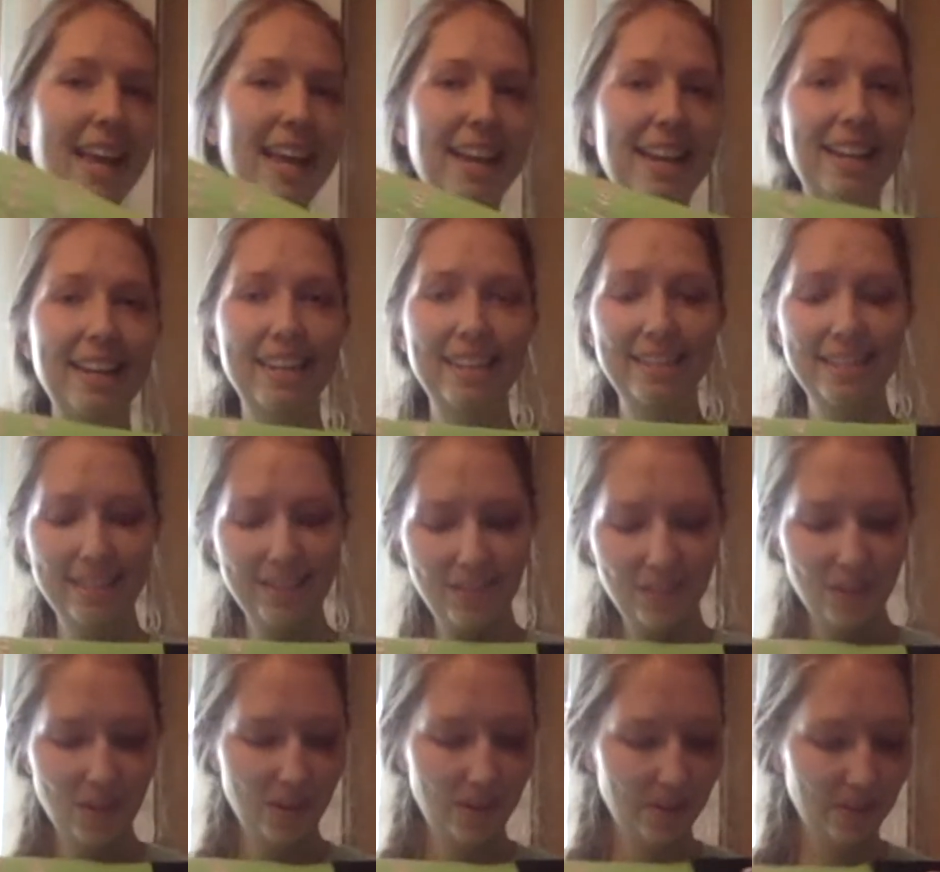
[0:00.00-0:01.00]
And
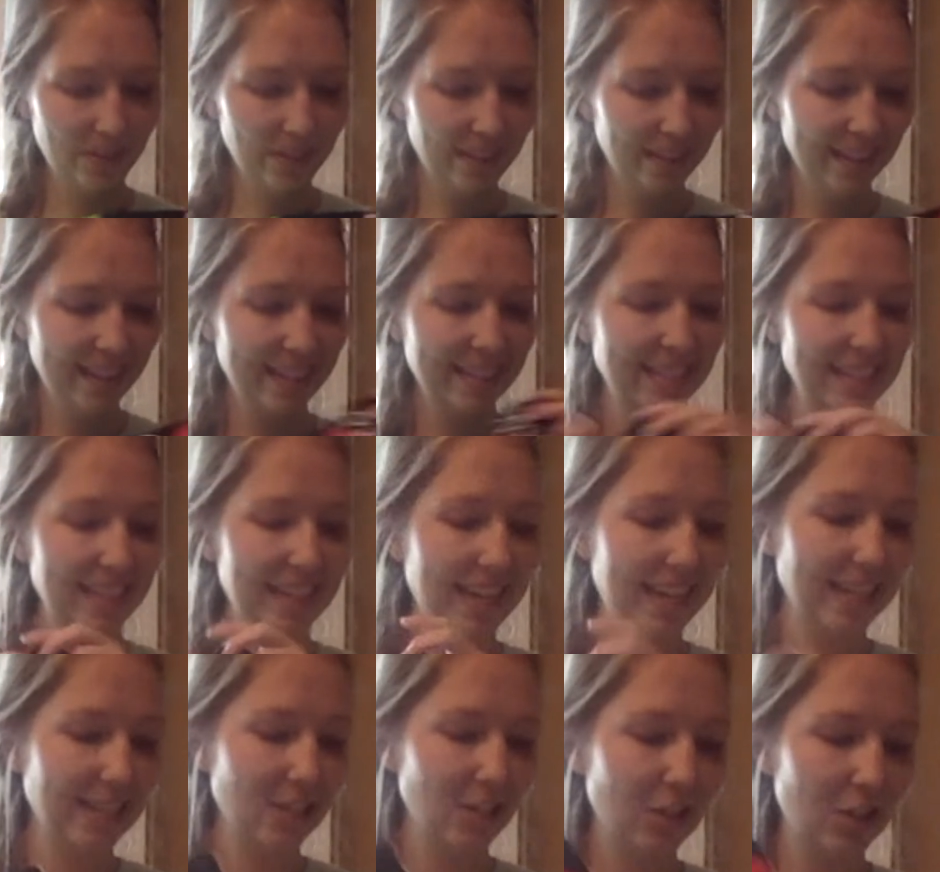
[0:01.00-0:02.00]
so you'll get to
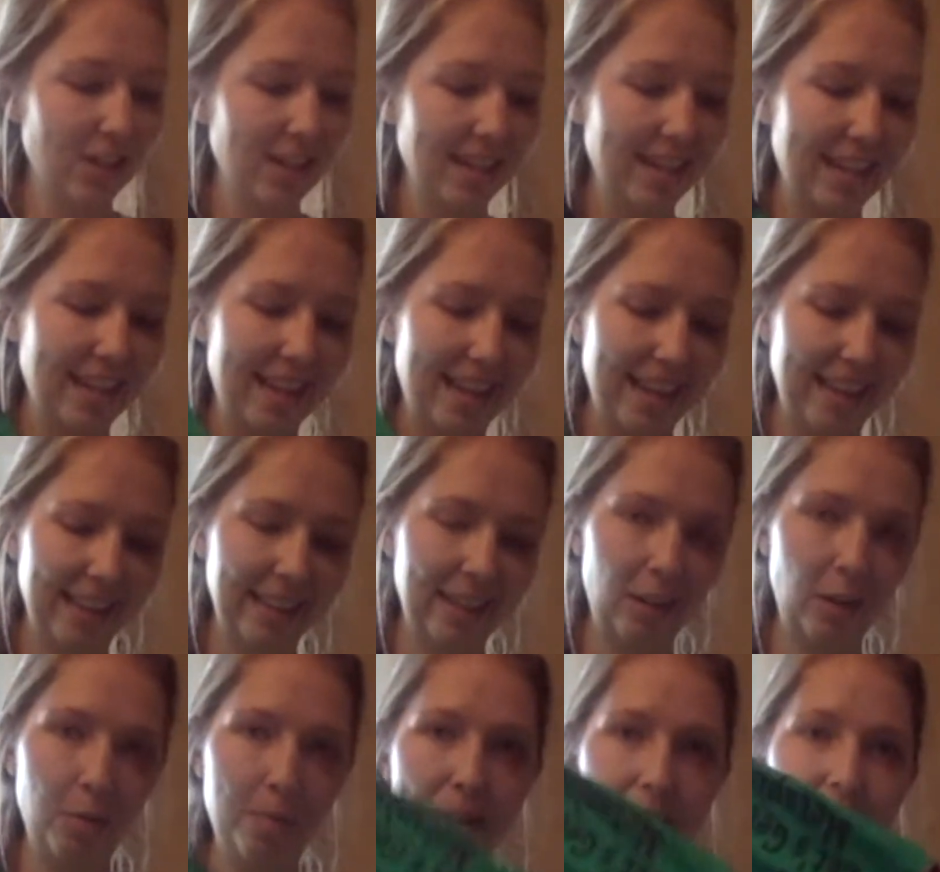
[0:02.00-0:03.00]
catch a
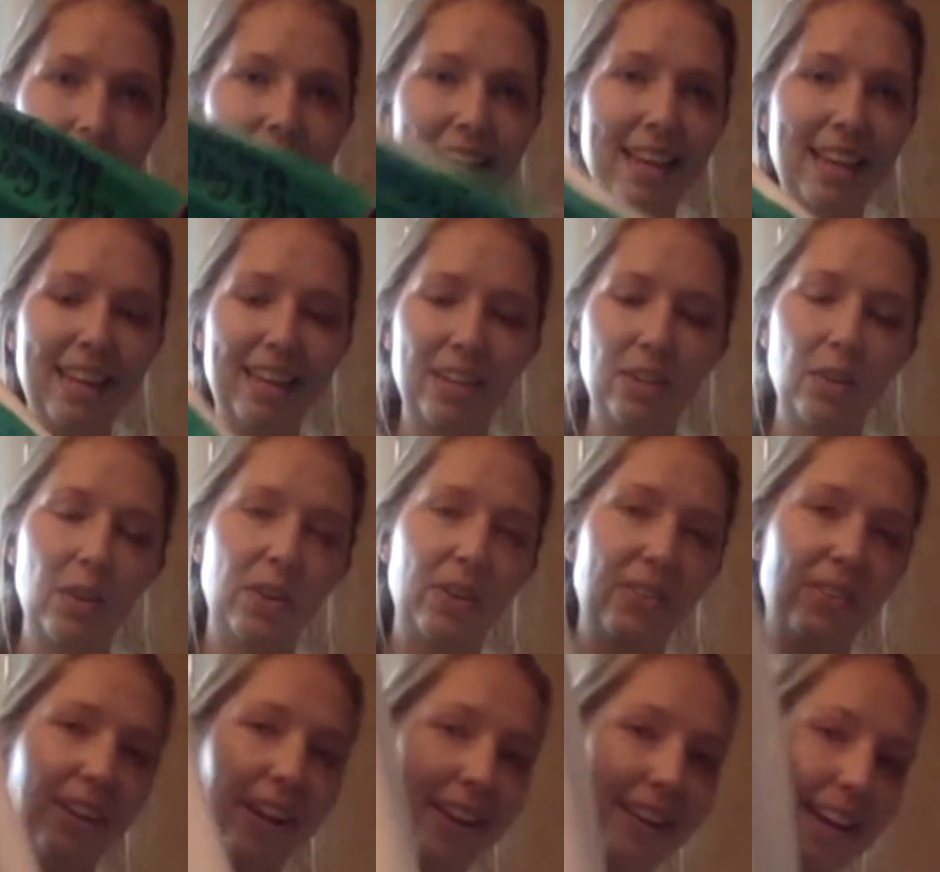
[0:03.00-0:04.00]
little bit going
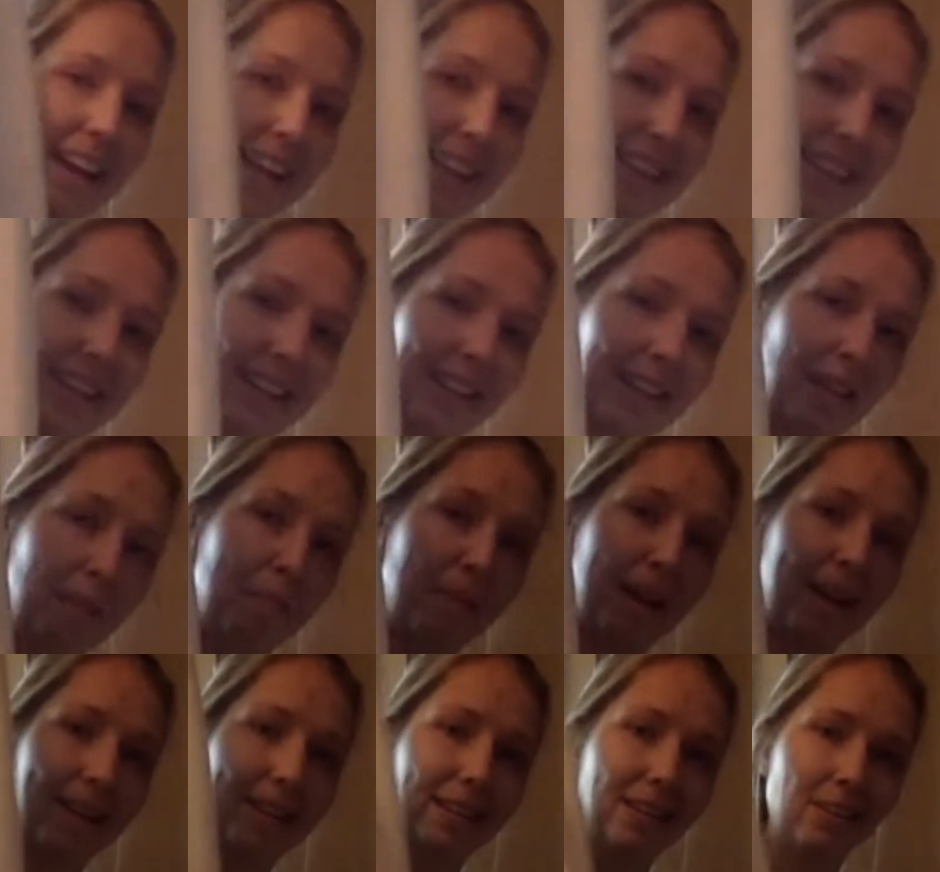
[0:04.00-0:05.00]
around. And then on the
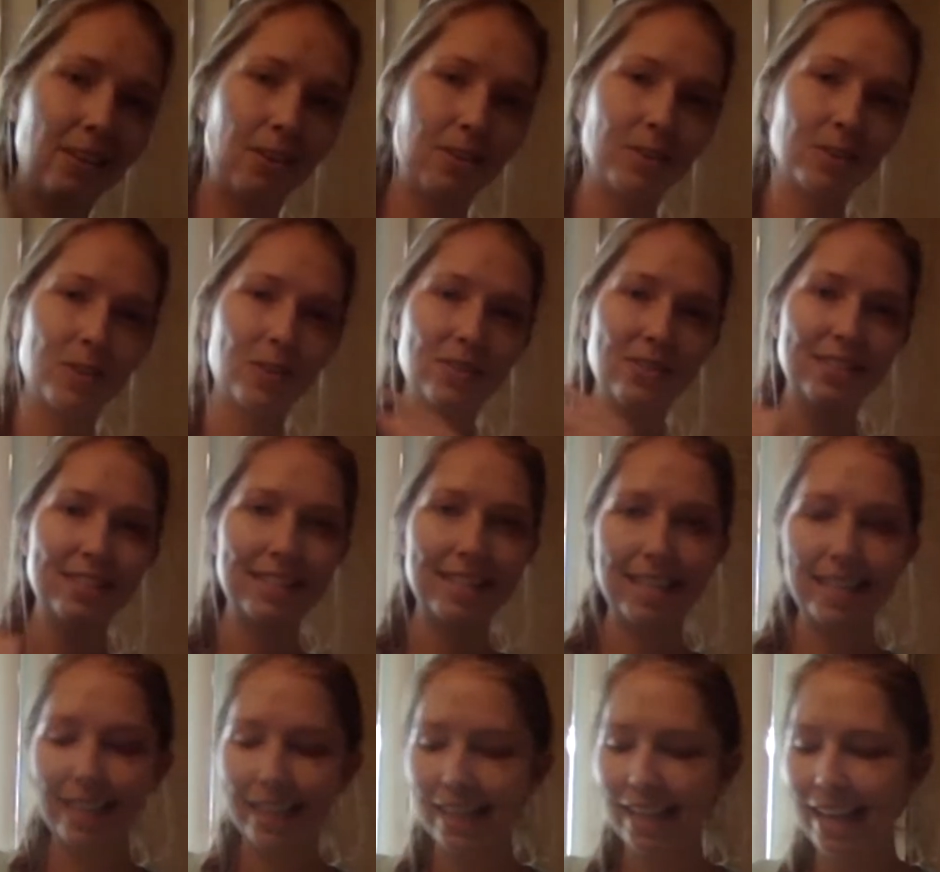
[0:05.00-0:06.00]
back, you'll also
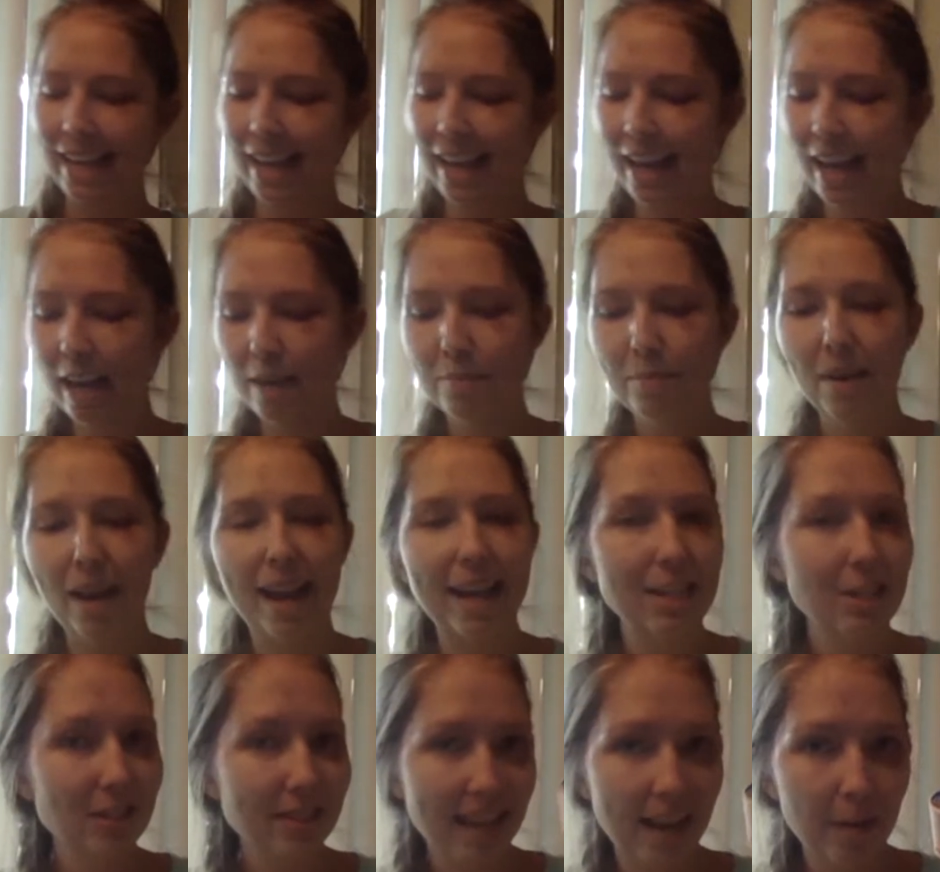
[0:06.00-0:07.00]
see. I
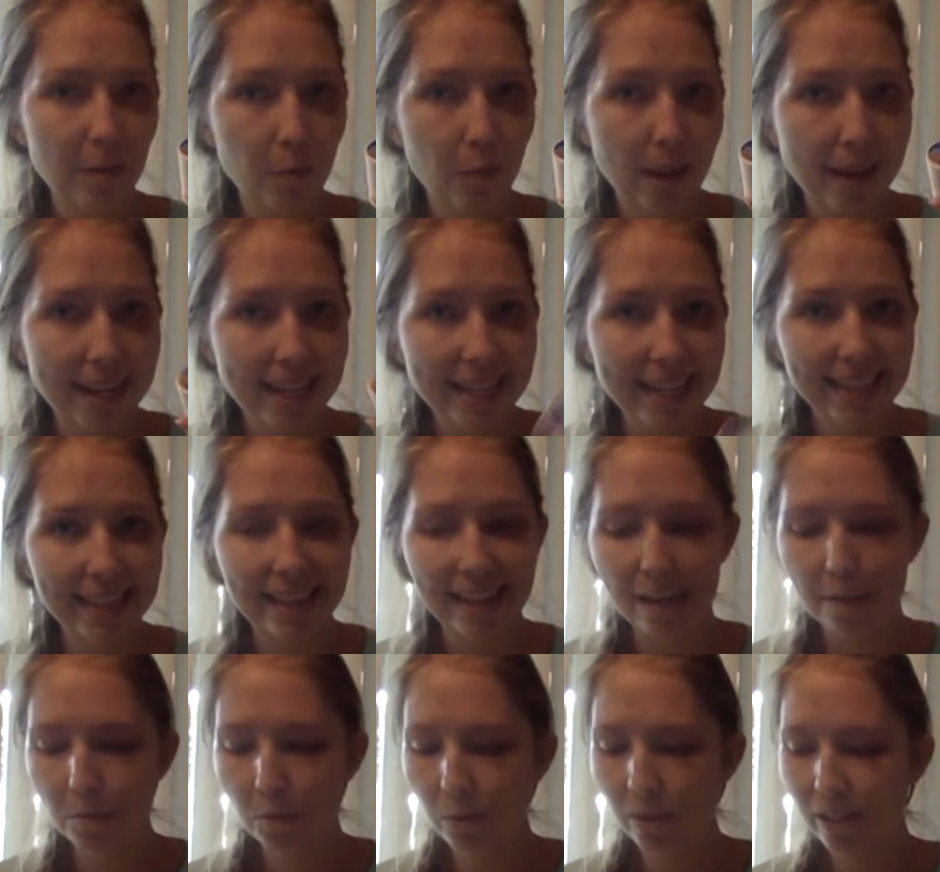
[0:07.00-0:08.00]
just have white that
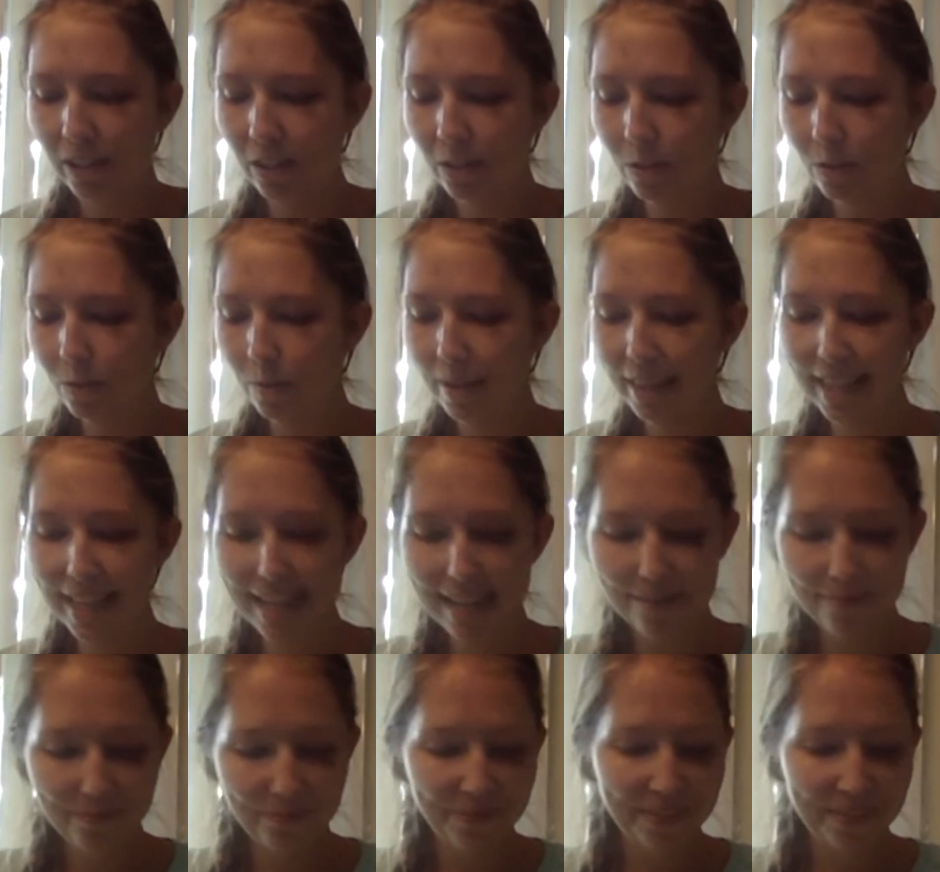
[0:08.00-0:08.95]
I'm going to use with it.